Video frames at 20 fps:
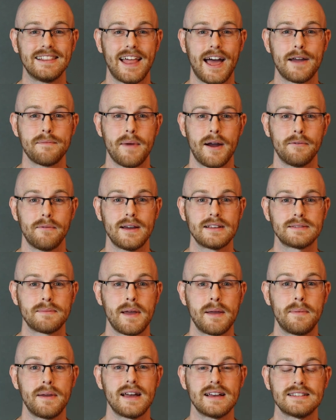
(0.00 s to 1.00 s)
lie in my
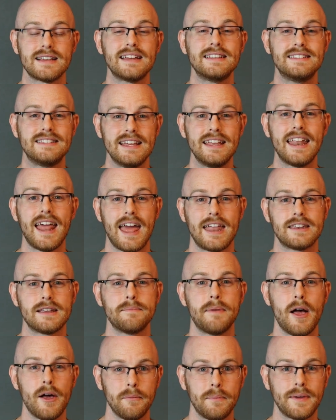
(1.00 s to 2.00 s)
resume because I did end
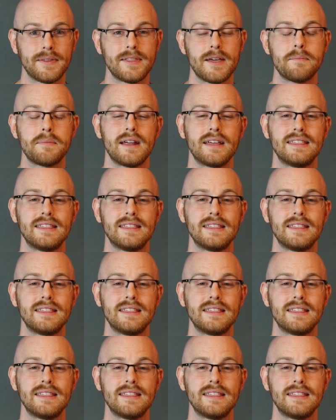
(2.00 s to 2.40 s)
up helping them.